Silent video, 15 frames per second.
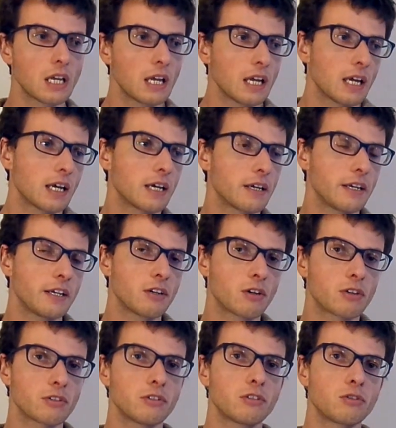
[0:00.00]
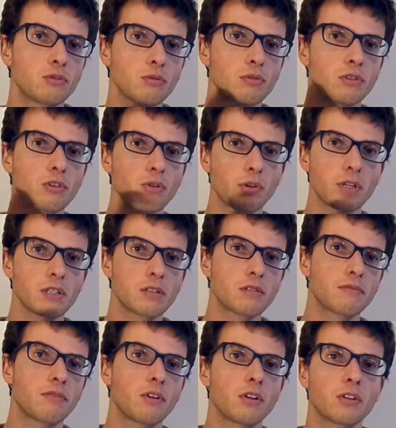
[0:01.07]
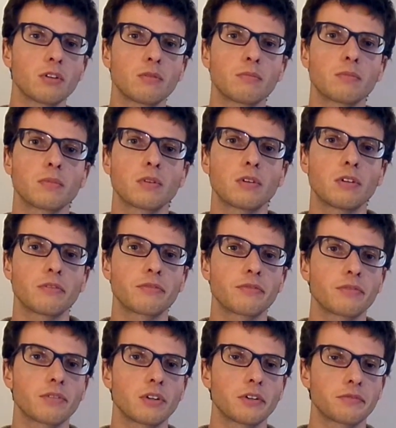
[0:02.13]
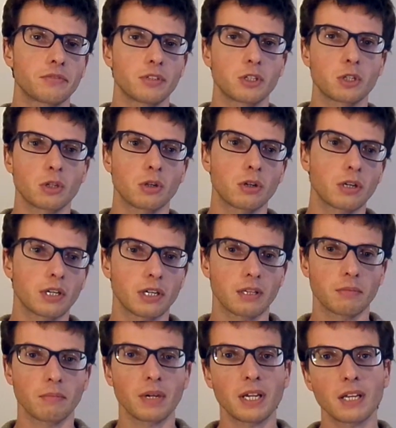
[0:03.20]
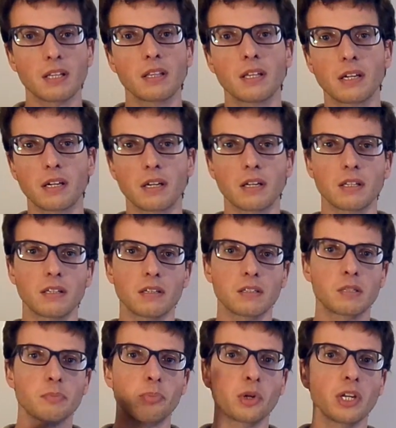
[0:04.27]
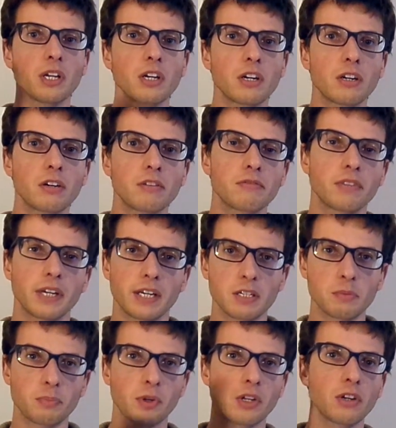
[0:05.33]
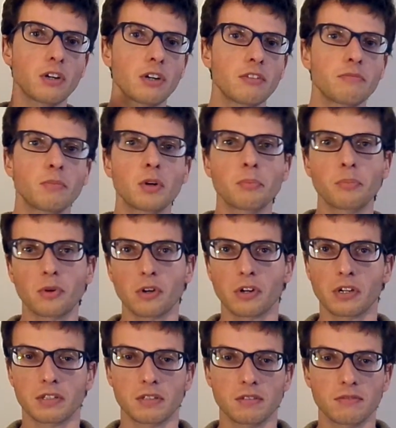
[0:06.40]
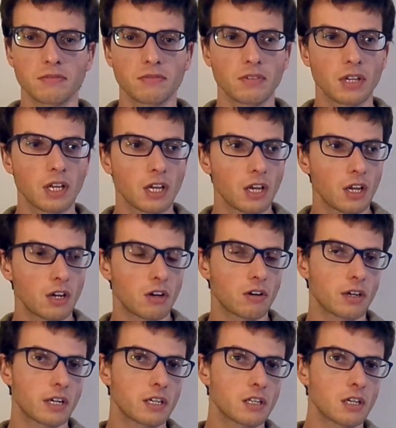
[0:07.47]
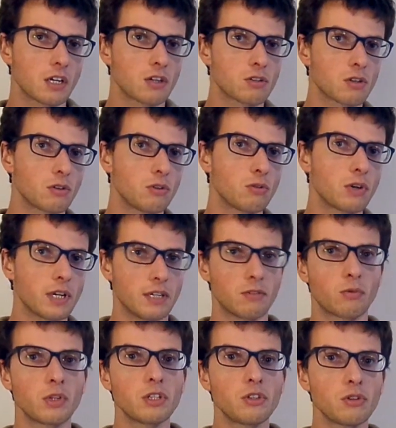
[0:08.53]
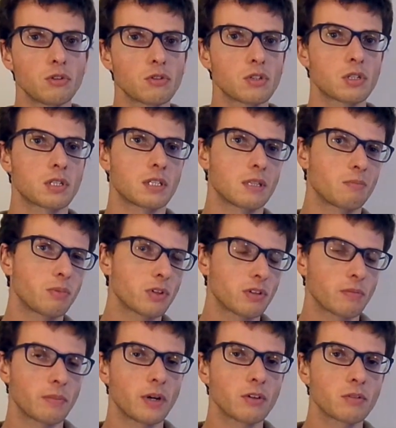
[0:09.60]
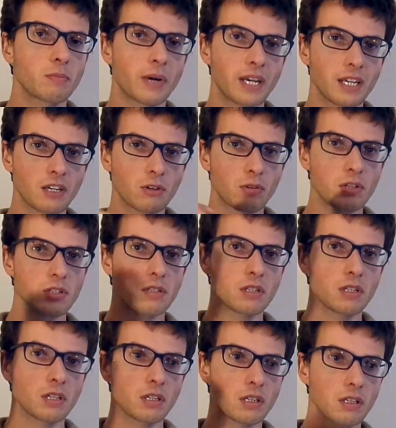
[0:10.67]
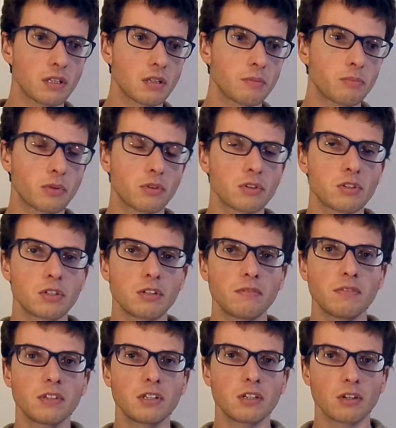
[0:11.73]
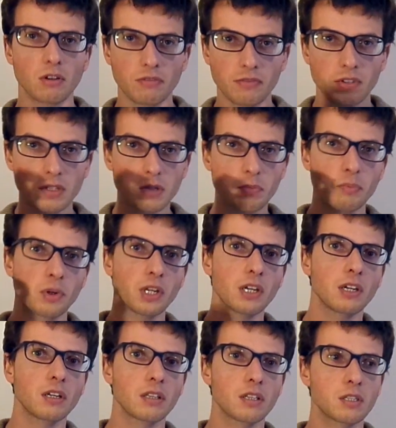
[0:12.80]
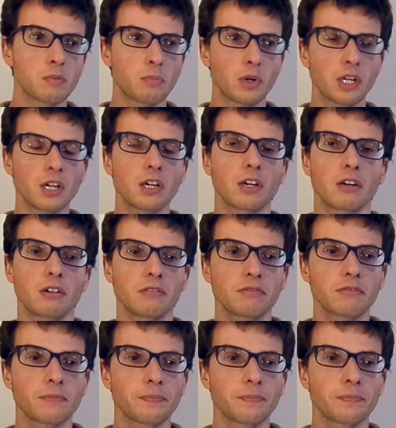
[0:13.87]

in order to decrease the volume of the shock and make the spring curve, the air spring curve, more progressive. Okay, so you can reduce the bottom out by increasing the progressivity of the spring curve.